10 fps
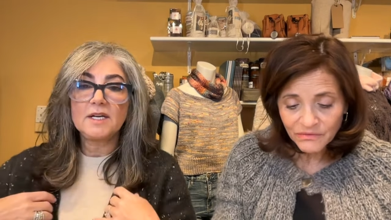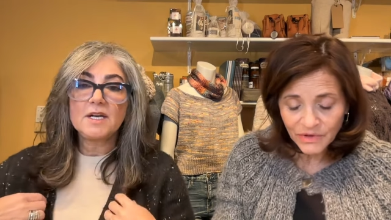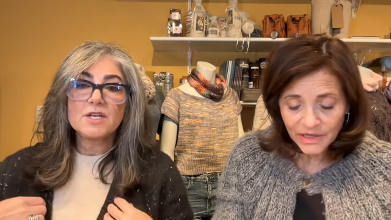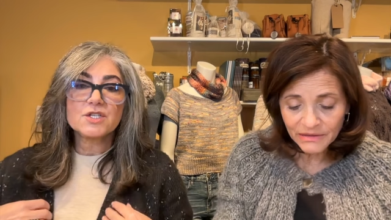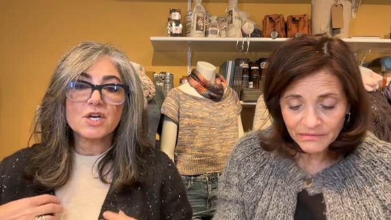
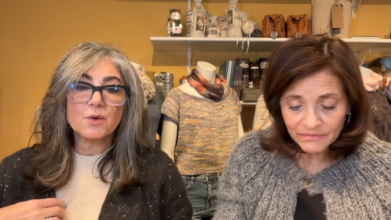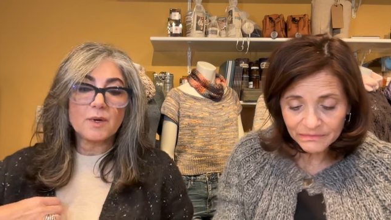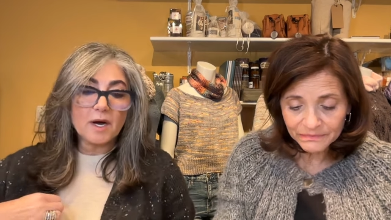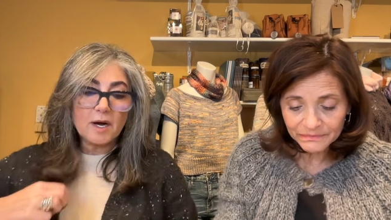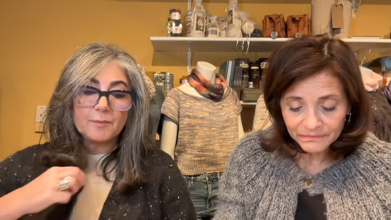Speaker 1: Right. So
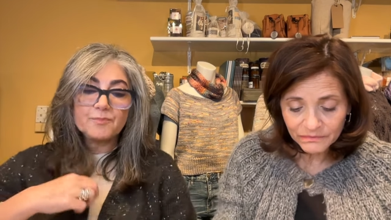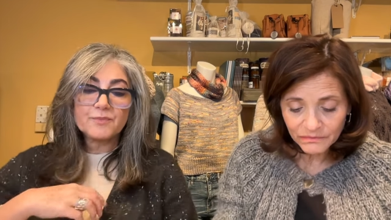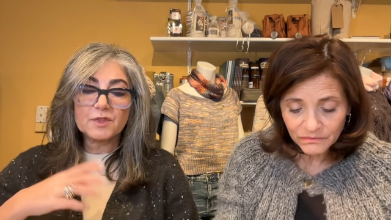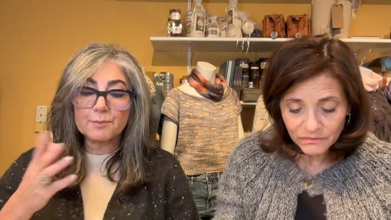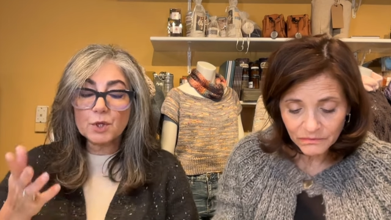um,
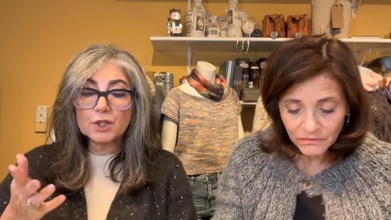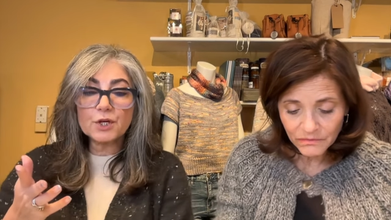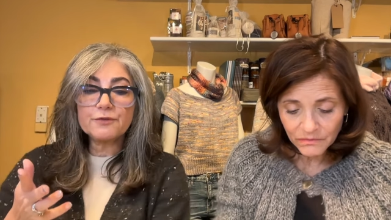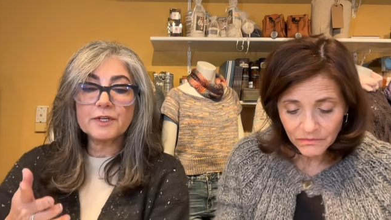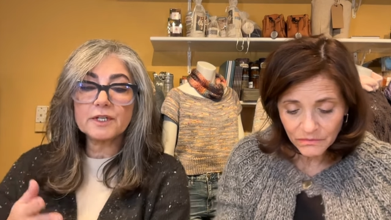the
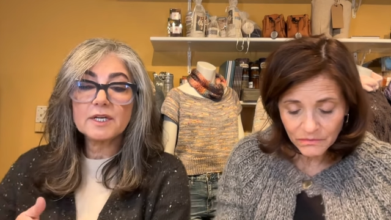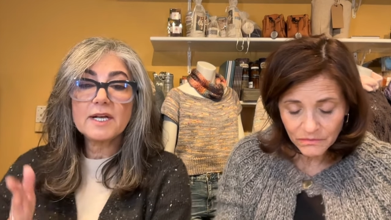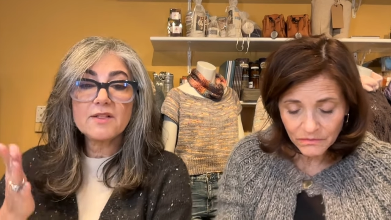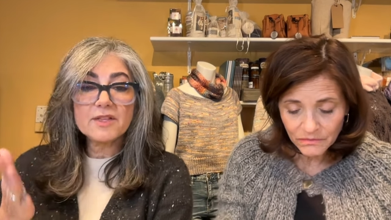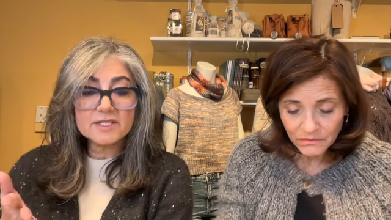pullover.
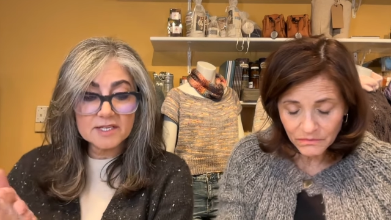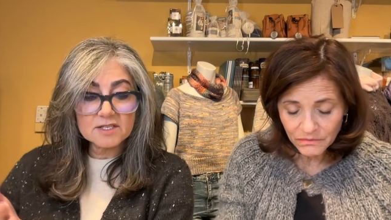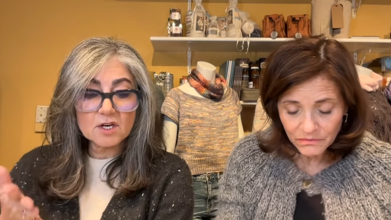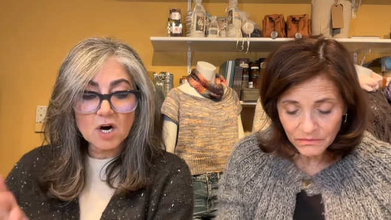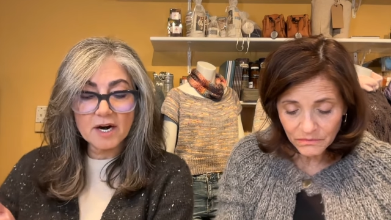This is
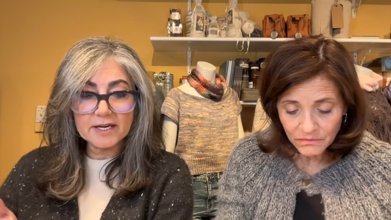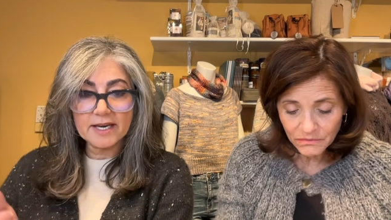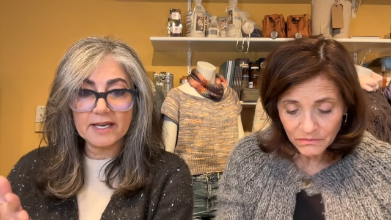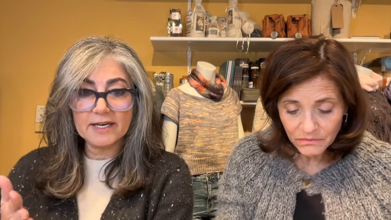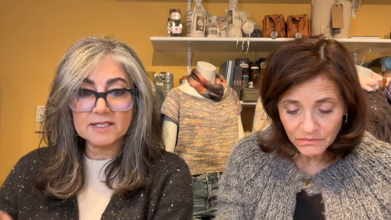a
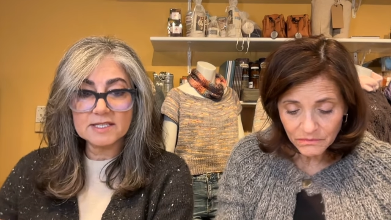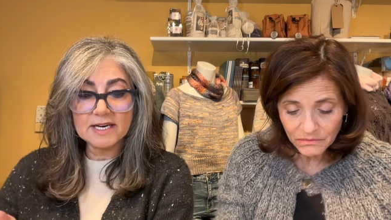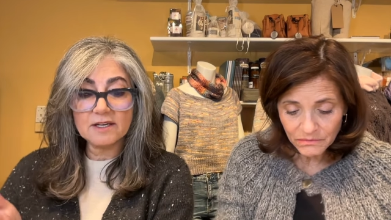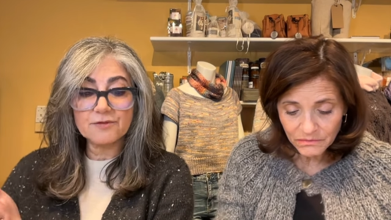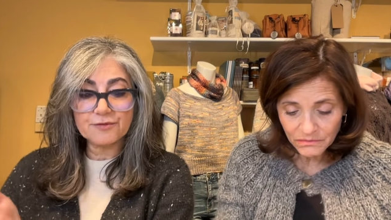cardigan. It's
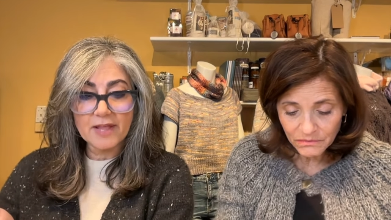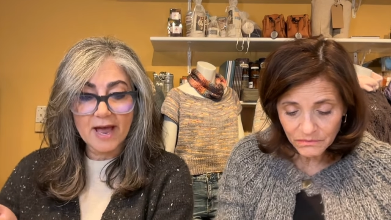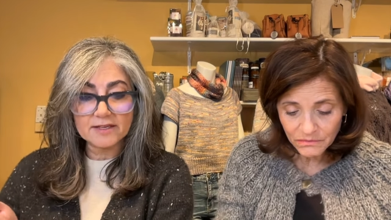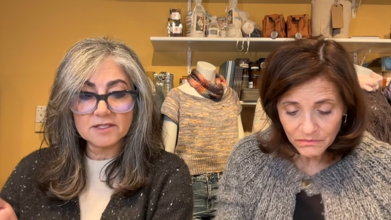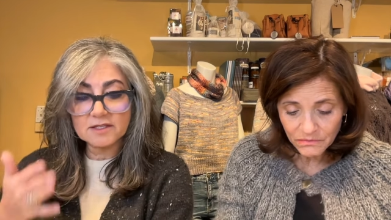knit
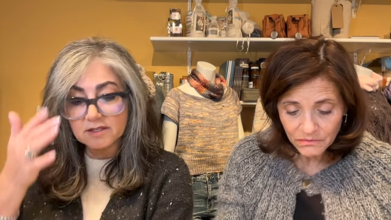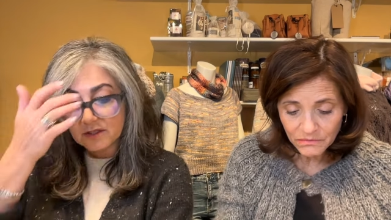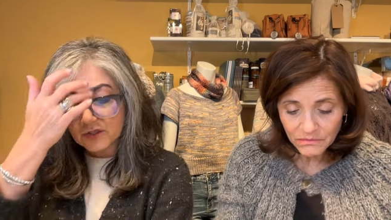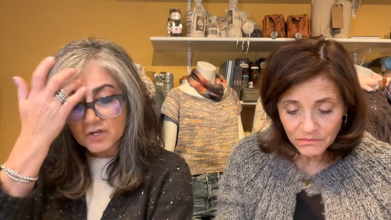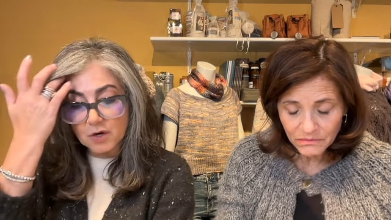flat,
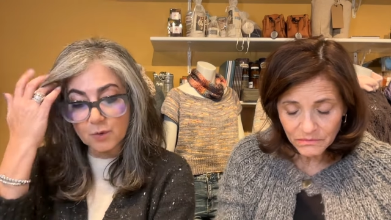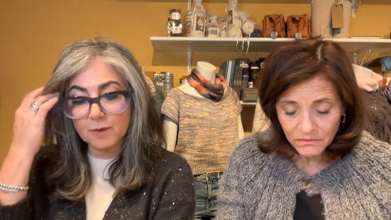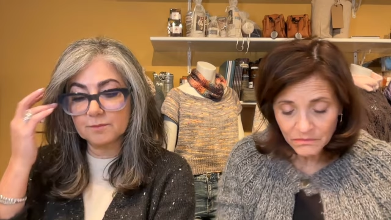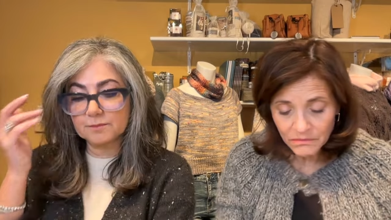so